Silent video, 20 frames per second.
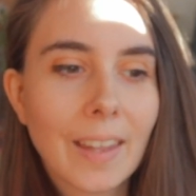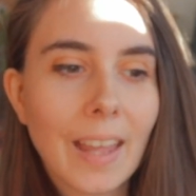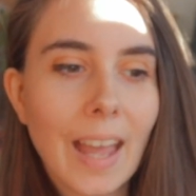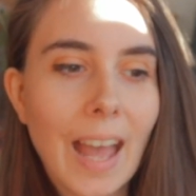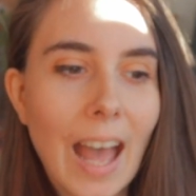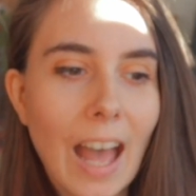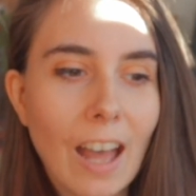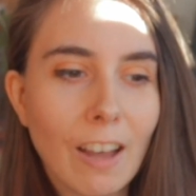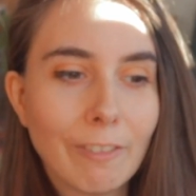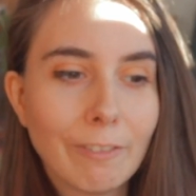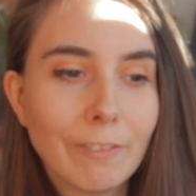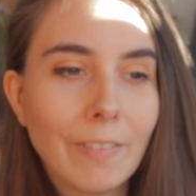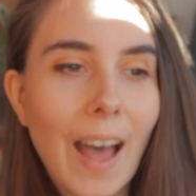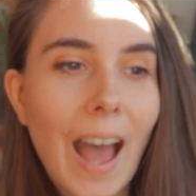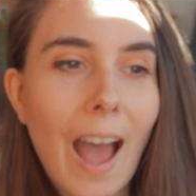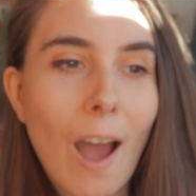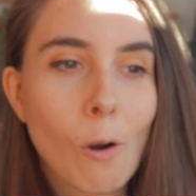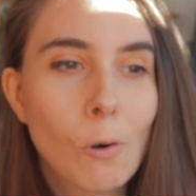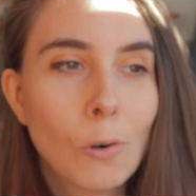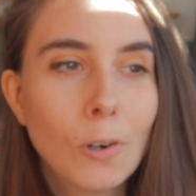have
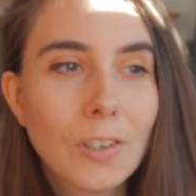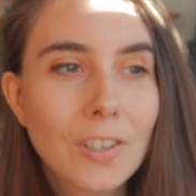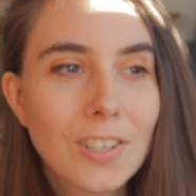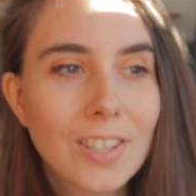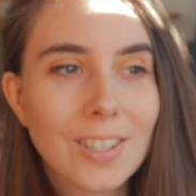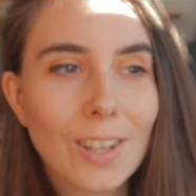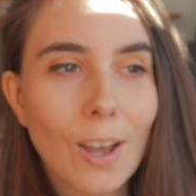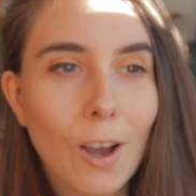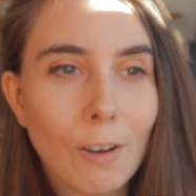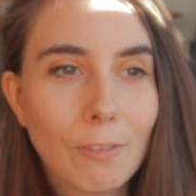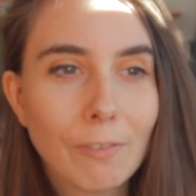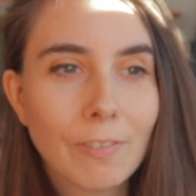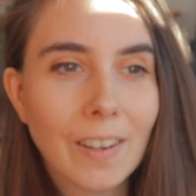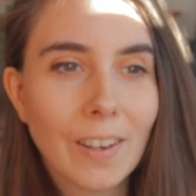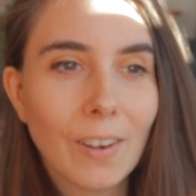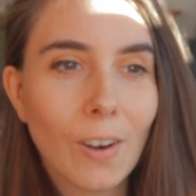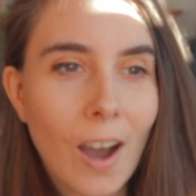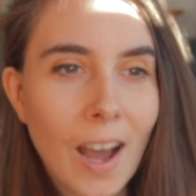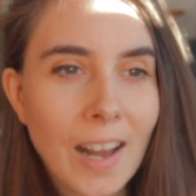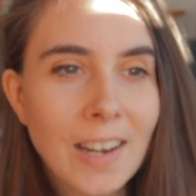hours of
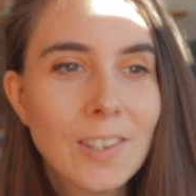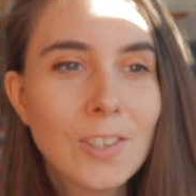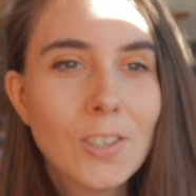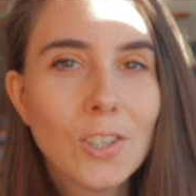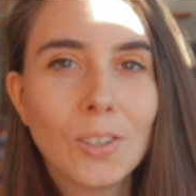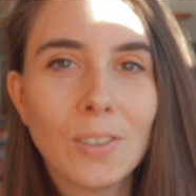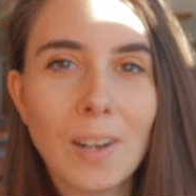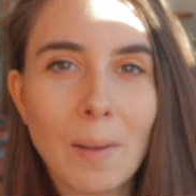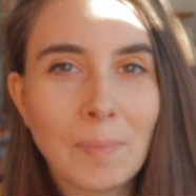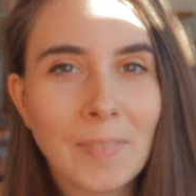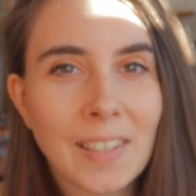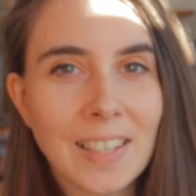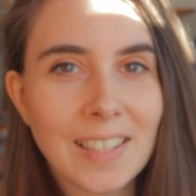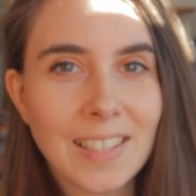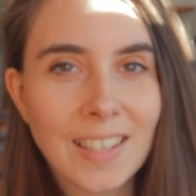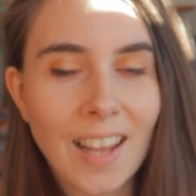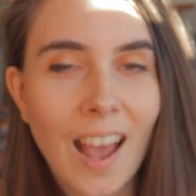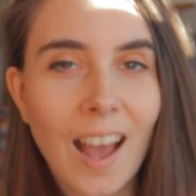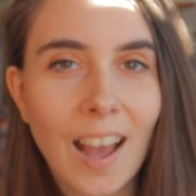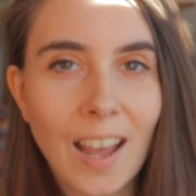
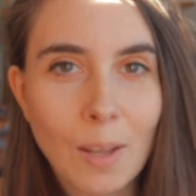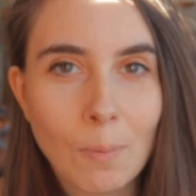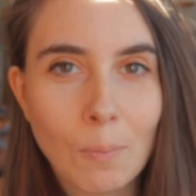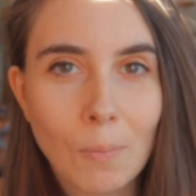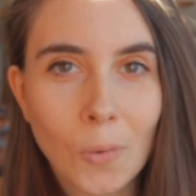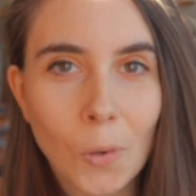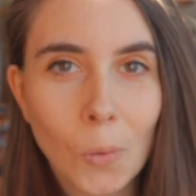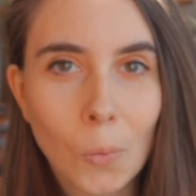uninterrupted time,